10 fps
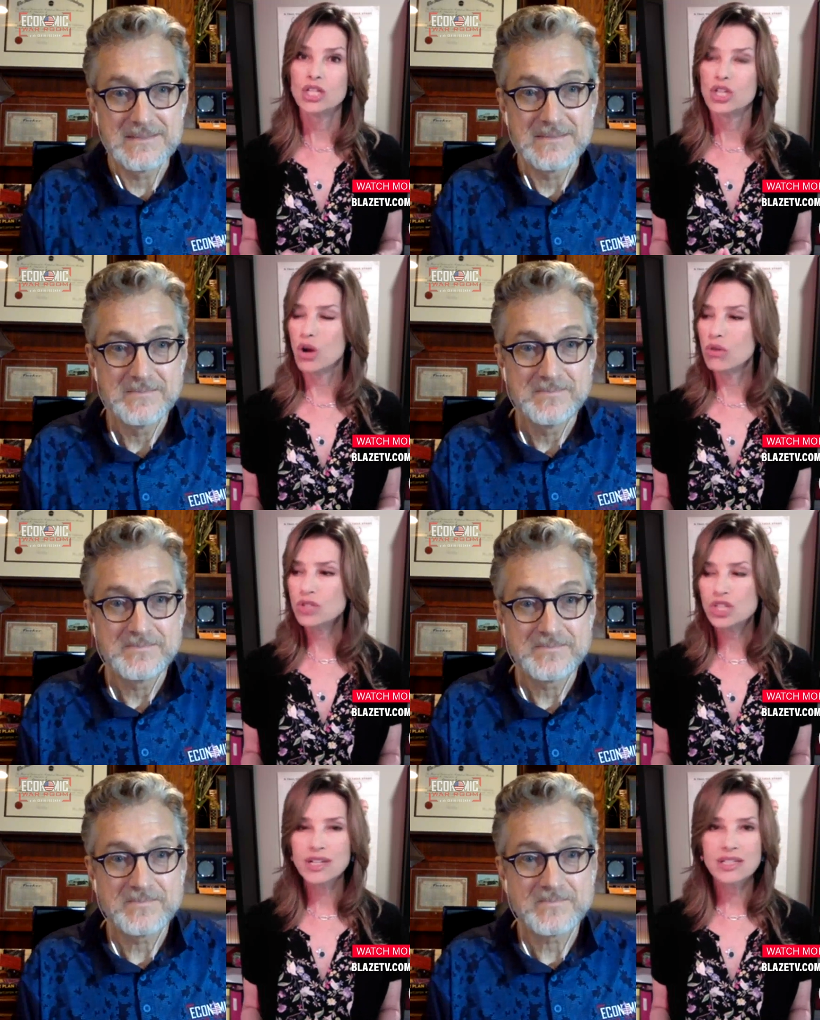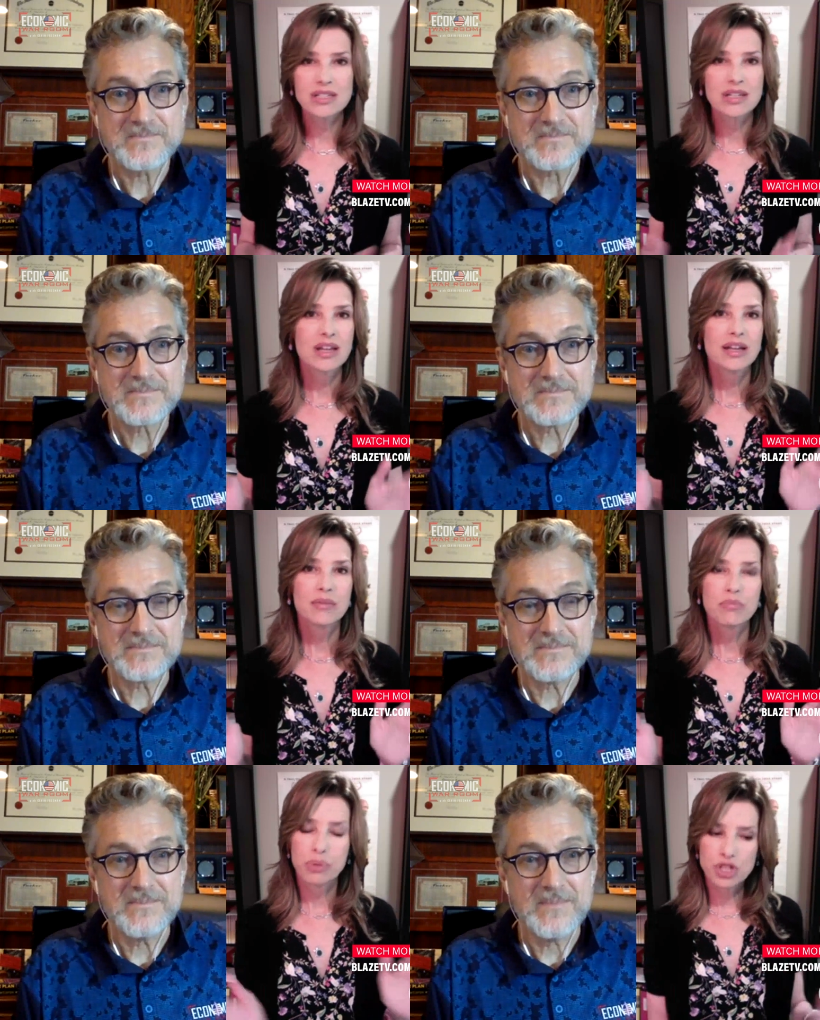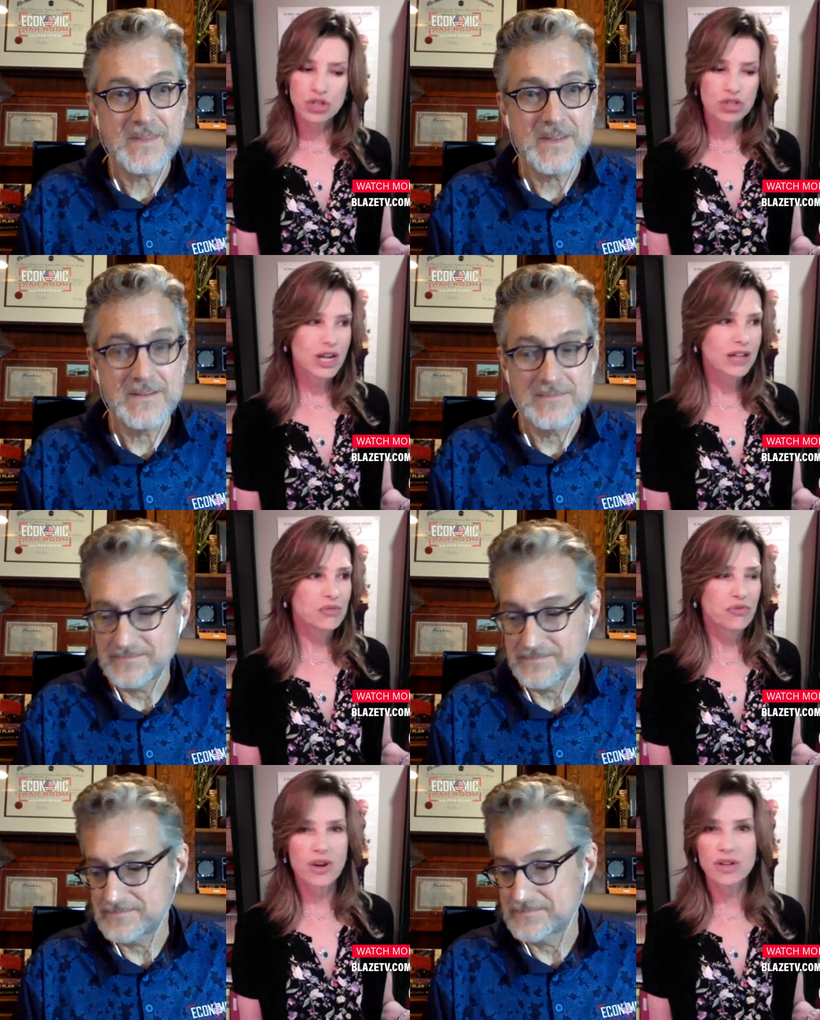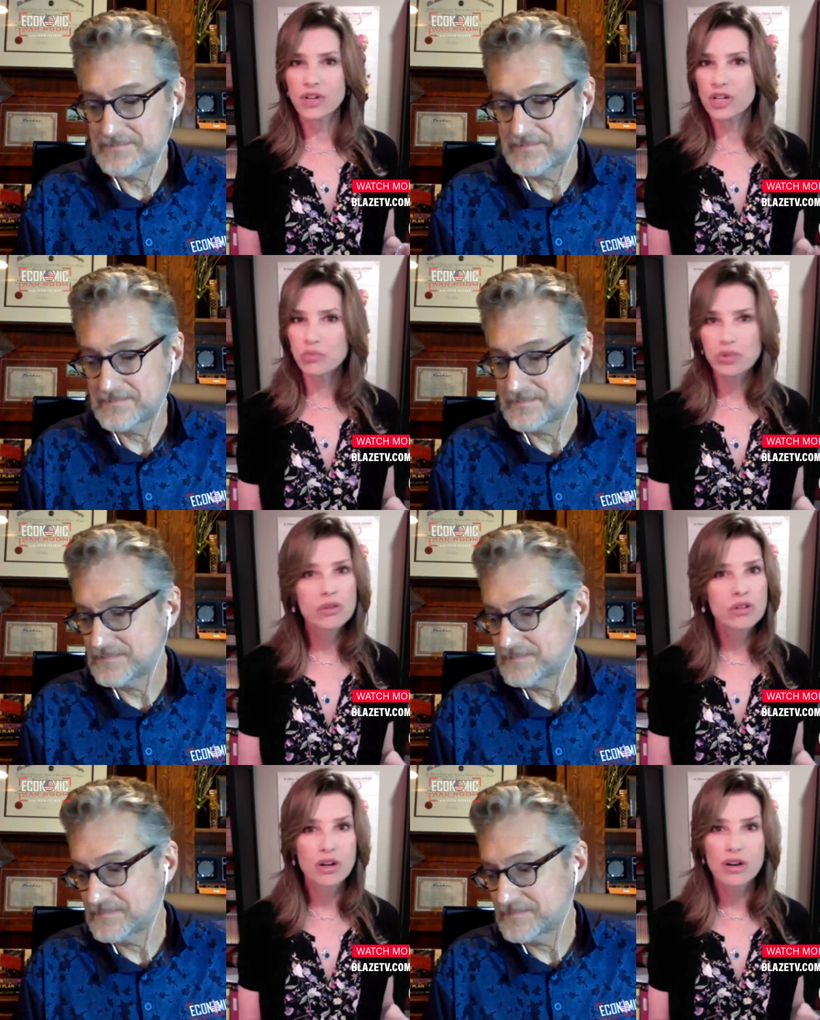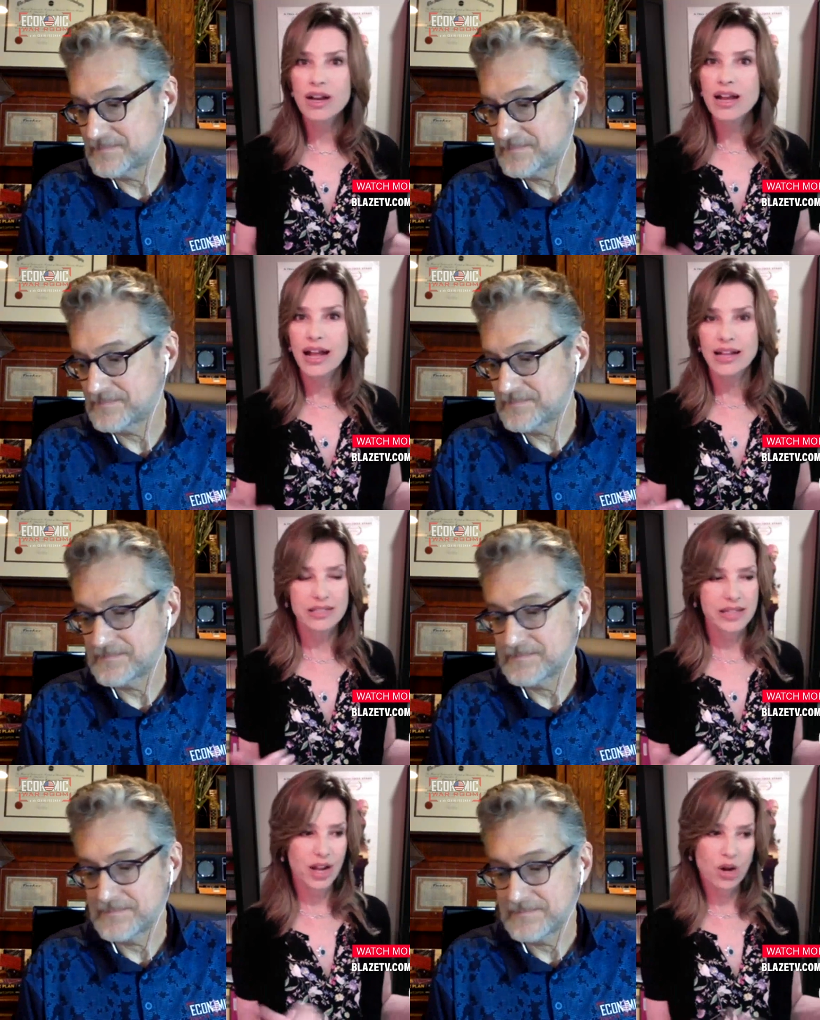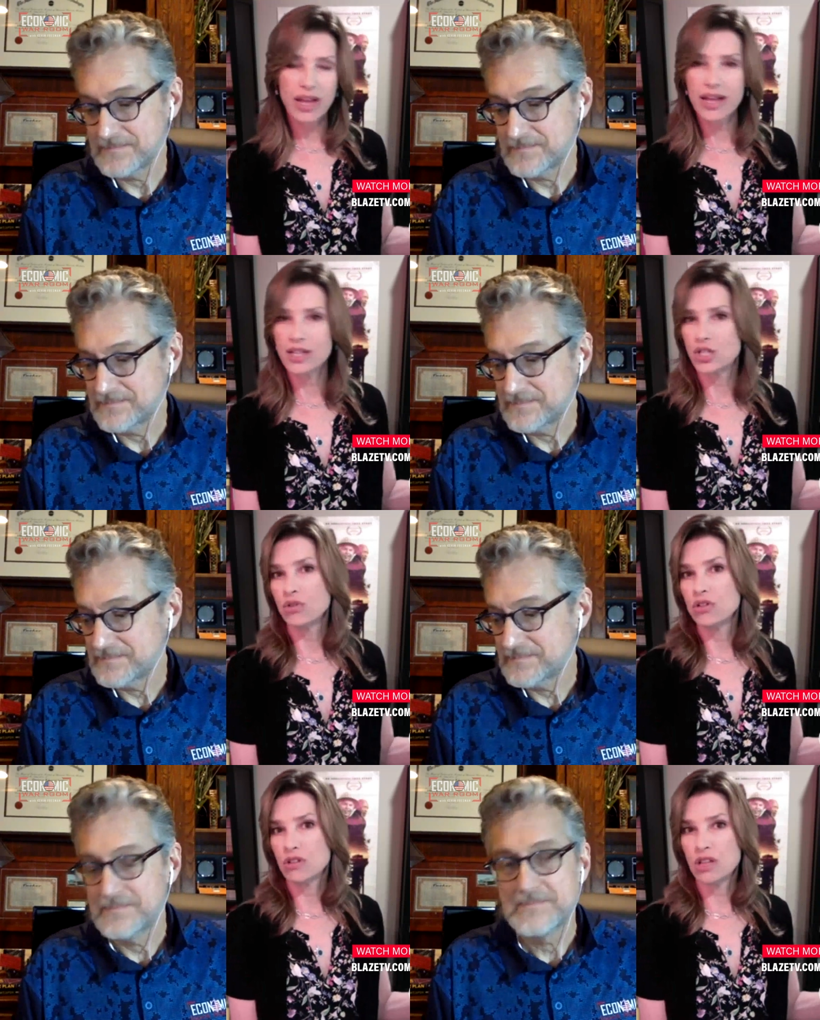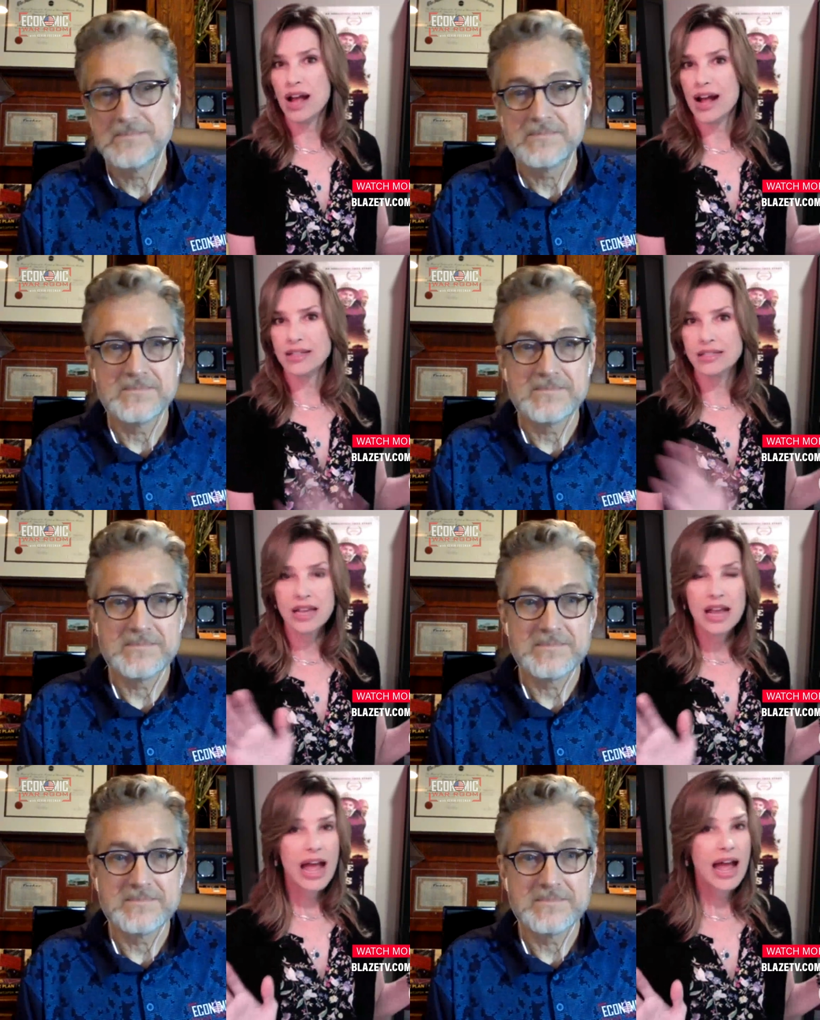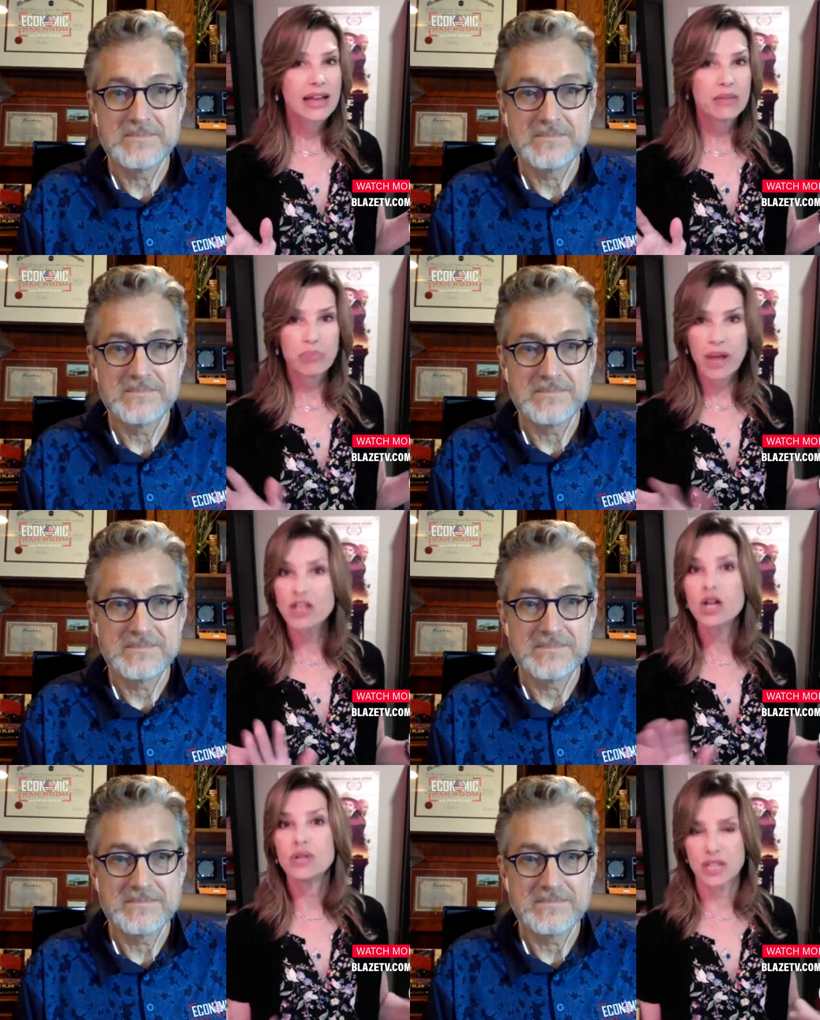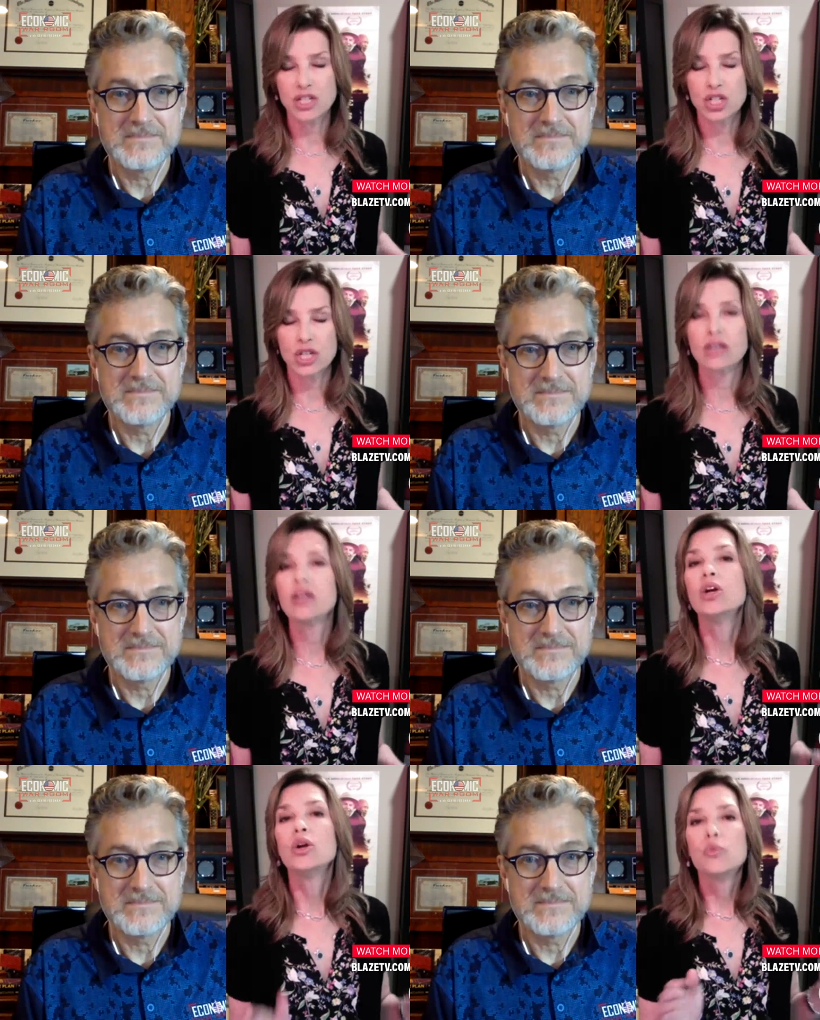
Speaker 1: Don't just put your child in front of a computer and say, okay, do your class and pay no attention.